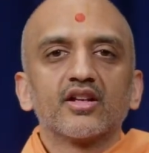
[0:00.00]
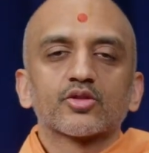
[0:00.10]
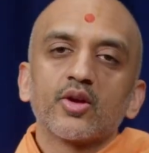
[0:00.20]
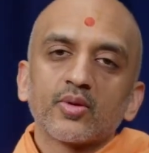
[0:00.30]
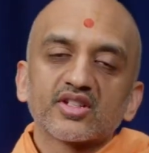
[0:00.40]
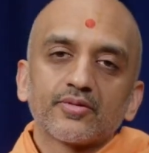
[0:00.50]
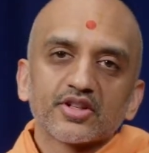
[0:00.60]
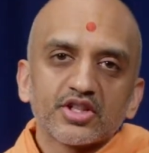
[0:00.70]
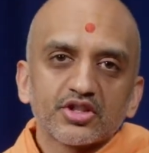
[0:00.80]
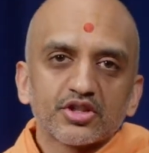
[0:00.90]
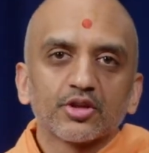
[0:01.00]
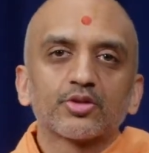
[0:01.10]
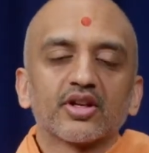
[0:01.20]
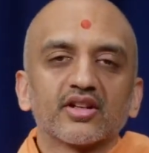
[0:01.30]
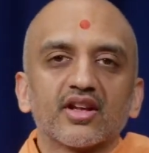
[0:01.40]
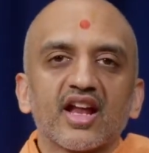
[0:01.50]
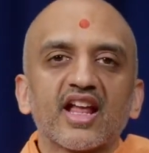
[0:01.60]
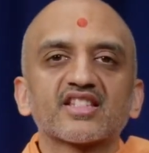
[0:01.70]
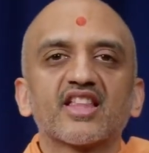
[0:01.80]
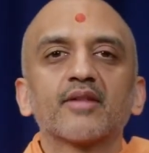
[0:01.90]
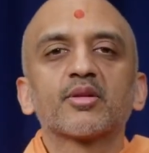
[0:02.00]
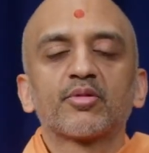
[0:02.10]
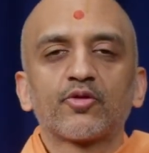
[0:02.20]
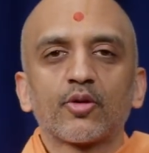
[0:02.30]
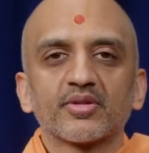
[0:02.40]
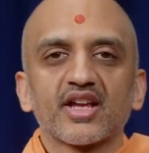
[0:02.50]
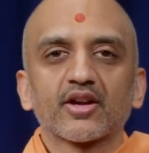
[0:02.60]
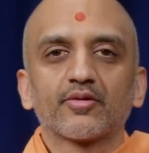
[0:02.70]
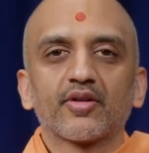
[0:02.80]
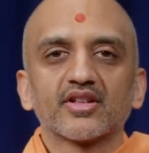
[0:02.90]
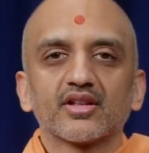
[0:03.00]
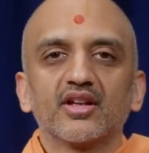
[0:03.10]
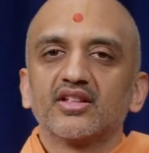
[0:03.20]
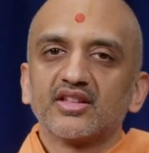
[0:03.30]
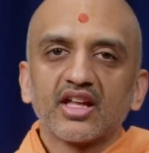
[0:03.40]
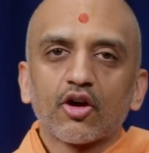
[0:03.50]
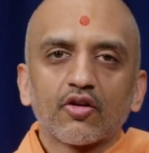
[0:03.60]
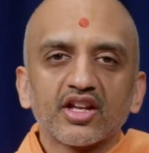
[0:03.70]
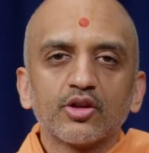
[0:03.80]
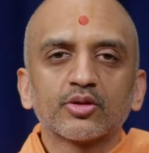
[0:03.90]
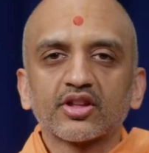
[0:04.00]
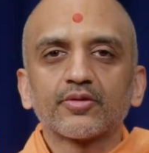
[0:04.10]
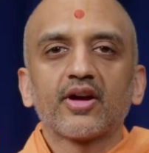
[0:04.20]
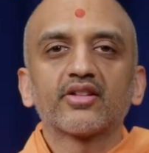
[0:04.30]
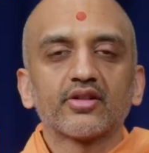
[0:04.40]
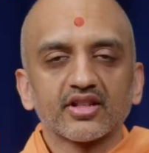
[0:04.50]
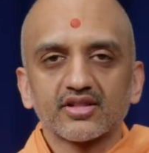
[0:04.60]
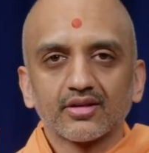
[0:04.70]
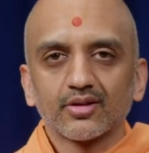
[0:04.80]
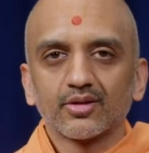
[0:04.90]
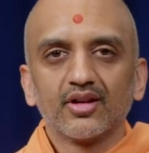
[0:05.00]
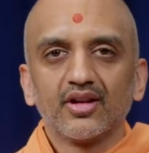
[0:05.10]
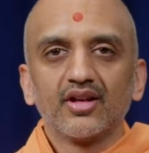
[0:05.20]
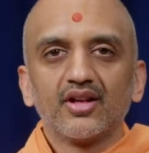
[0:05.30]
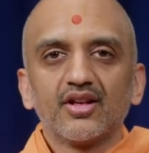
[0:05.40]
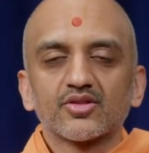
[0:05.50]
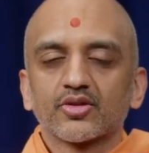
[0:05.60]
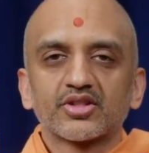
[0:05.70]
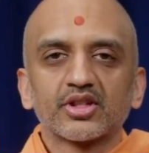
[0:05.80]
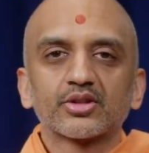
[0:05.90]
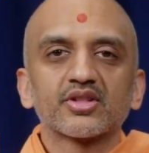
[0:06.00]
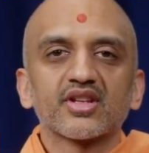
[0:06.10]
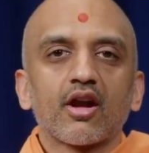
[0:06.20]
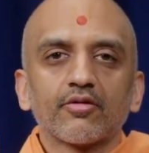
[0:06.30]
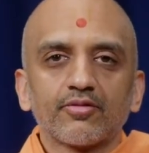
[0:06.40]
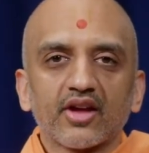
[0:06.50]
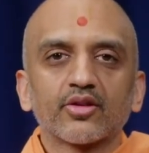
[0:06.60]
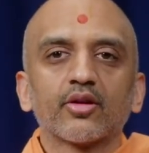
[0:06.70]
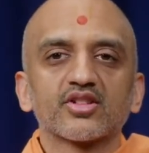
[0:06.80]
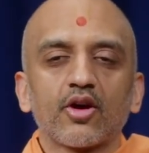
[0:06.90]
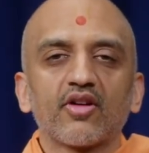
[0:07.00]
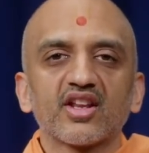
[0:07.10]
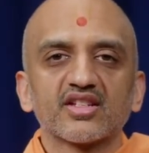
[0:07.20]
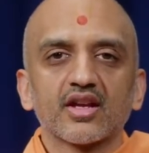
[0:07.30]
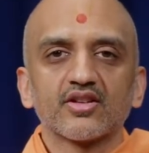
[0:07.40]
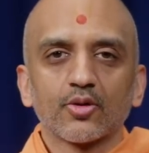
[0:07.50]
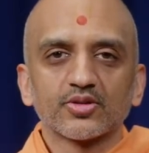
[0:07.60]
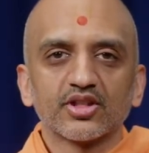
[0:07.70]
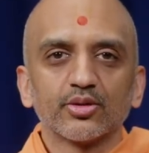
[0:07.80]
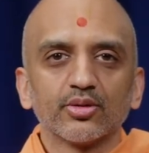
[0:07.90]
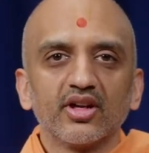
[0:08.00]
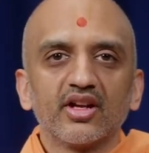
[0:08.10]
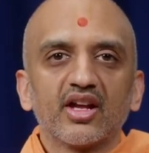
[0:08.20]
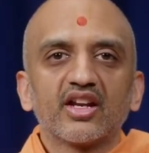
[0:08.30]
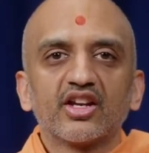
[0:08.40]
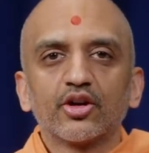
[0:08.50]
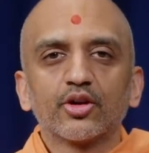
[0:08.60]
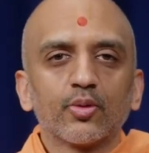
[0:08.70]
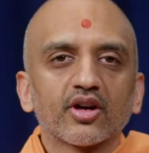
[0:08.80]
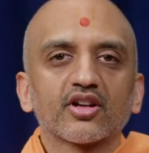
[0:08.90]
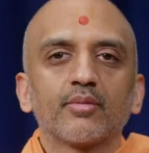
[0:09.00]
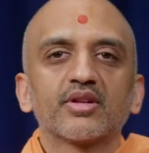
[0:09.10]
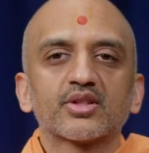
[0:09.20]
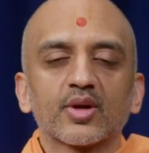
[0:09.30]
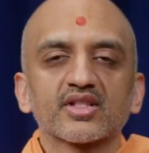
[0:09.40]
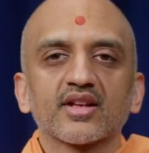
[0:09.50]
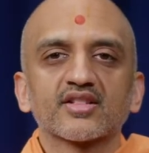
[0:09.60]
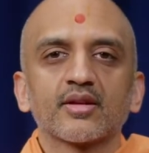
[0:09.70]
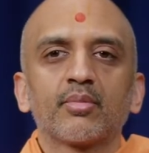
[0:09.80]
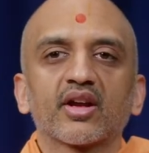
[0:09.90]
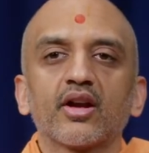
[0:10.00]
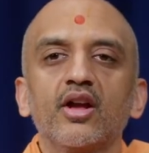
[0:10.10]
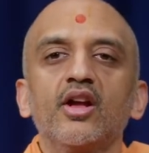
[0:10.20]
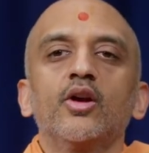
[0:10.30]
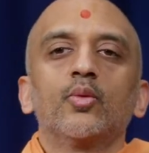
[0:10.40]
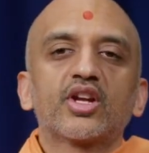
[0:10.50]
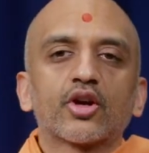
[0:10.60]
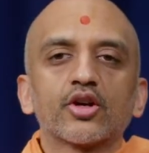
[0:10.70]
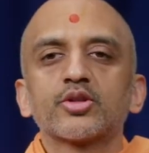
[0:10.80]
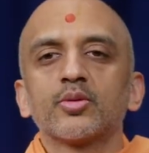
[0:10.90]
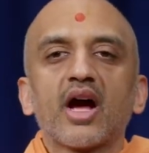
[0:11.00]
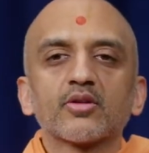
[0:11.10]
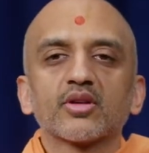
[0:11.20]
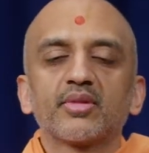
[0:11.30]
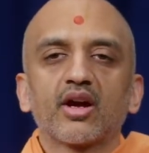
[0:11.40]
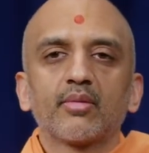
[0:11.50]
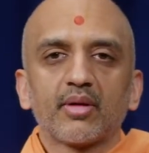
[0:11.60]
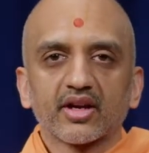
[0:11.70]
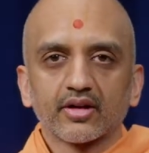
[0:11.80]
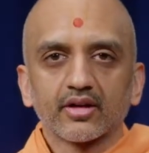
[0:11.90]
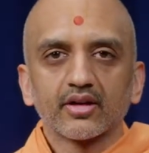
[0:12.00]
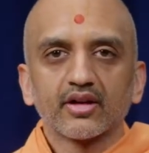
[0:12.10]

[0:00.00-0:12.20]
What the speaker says: So he went to Vashisht's children and asked them to perform a sacrifice. They already knew that their father had said no. So the children said, our father has already said no to you, and here you are coming to us like some beggar. We curse you now to become a beggar.